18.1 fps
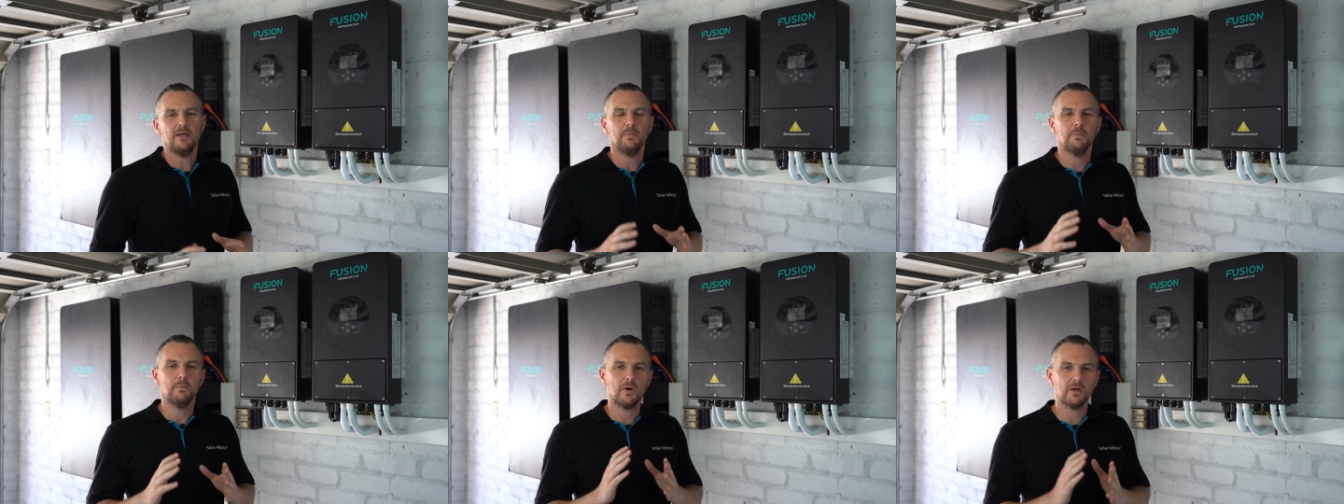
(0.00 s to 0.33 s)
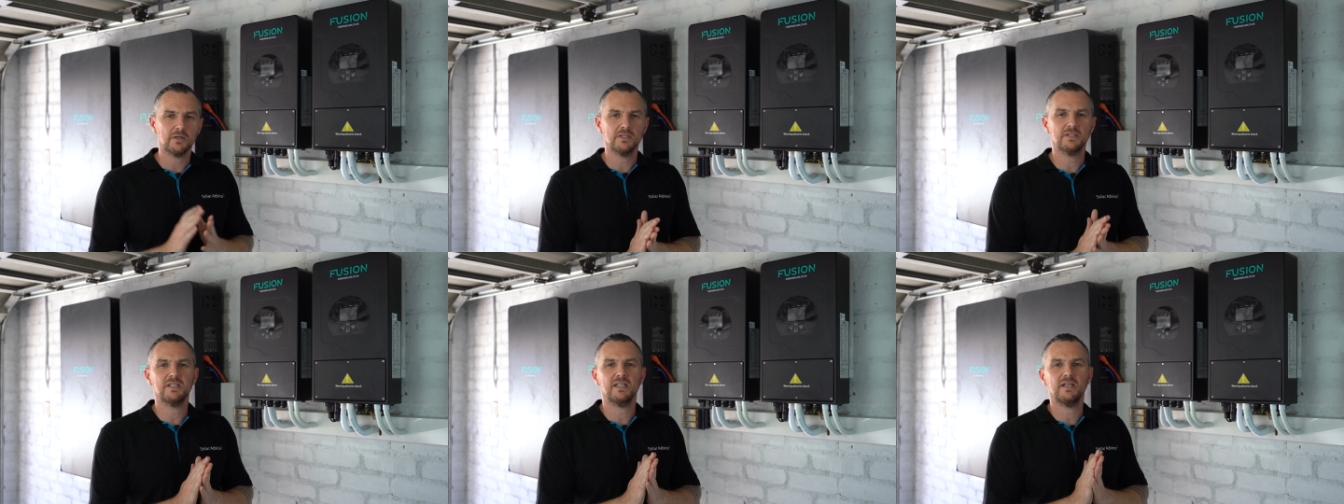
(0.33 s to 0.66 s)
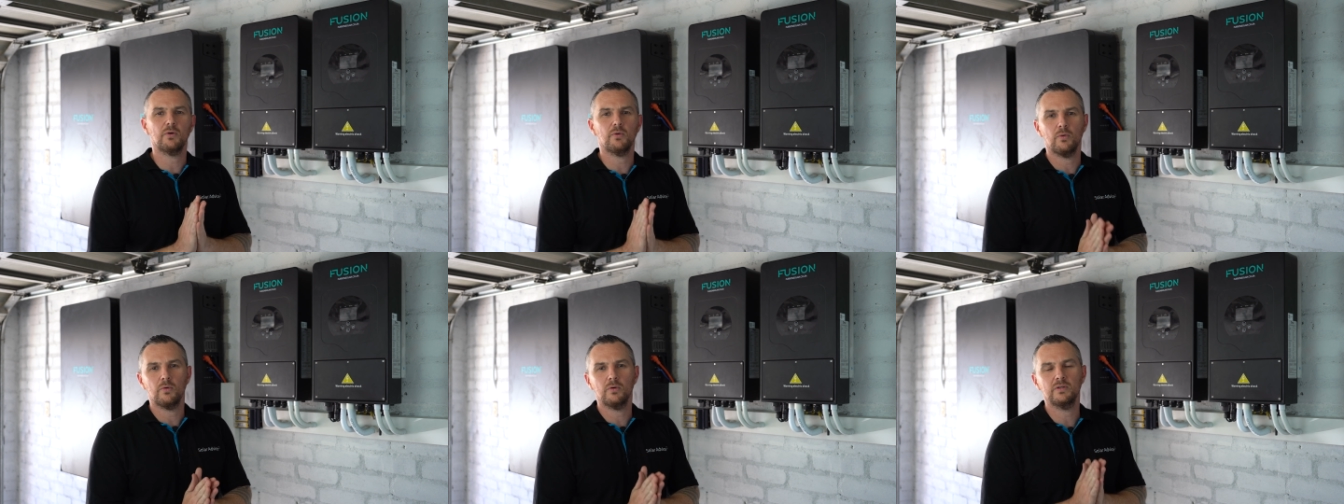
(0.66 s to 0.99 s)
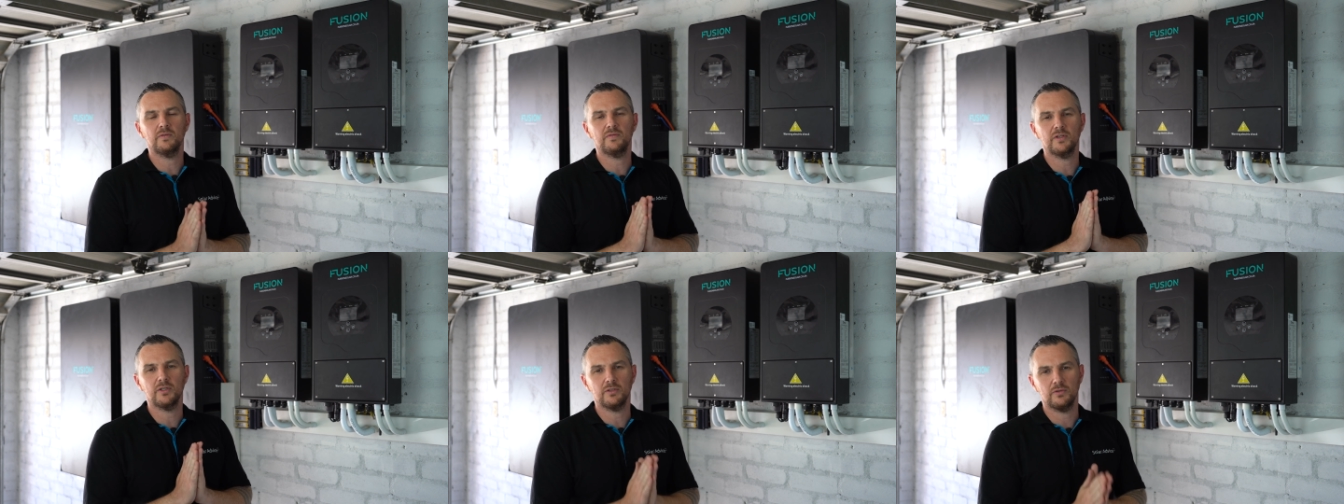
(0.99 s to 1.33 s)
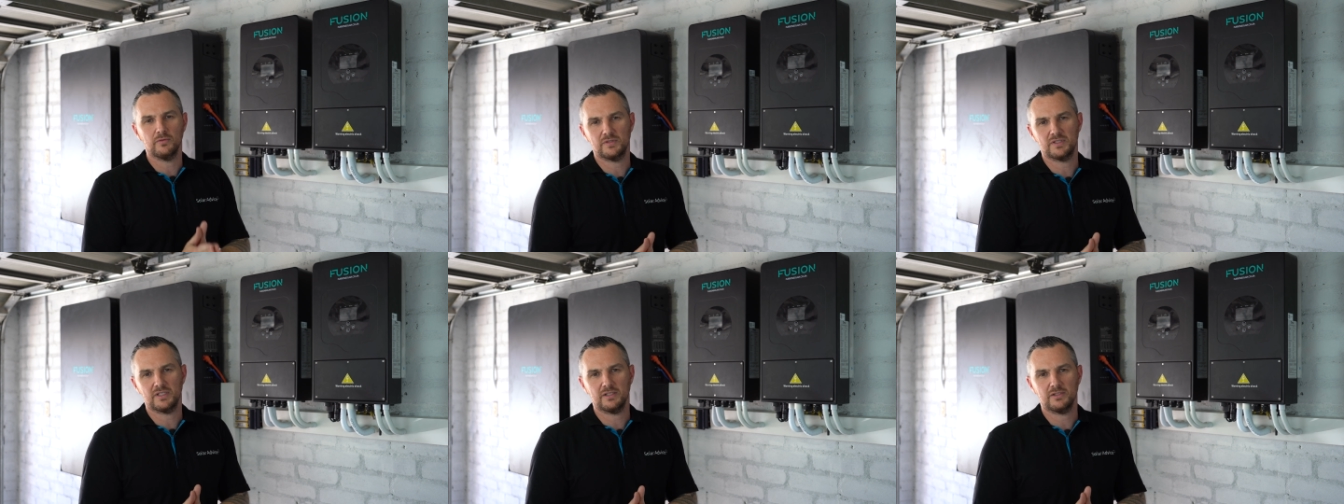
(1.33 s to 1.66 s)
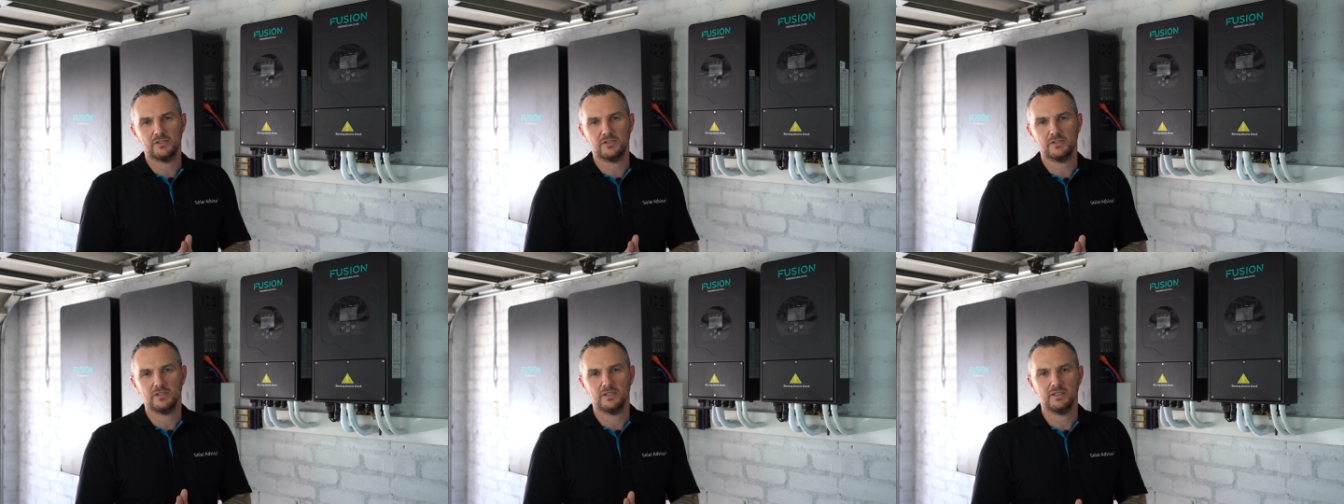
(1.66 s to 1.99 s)
monitor all of your
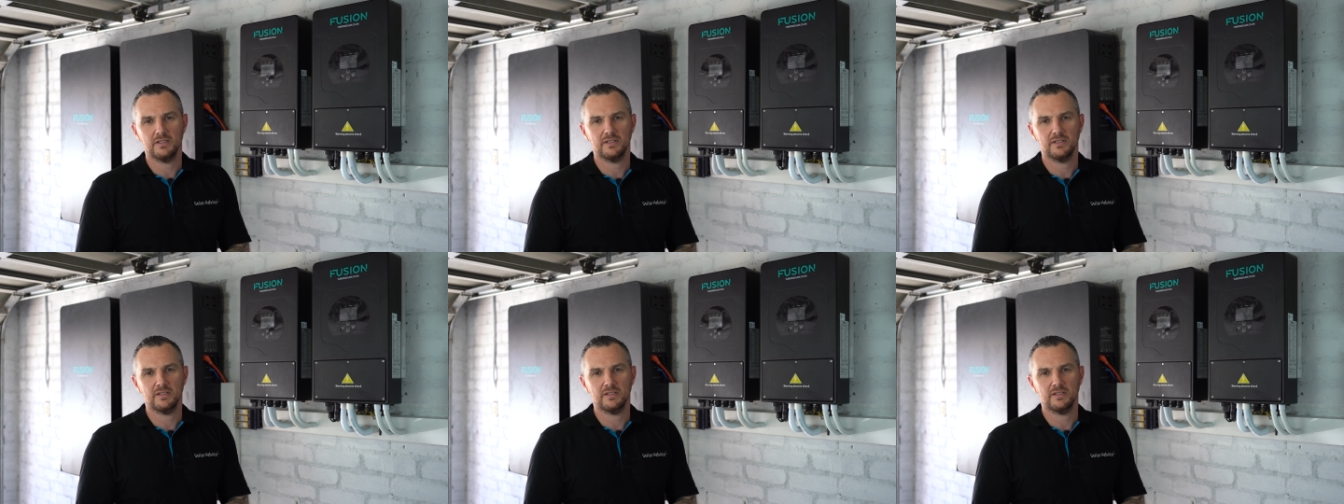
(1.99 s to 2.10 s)
usage.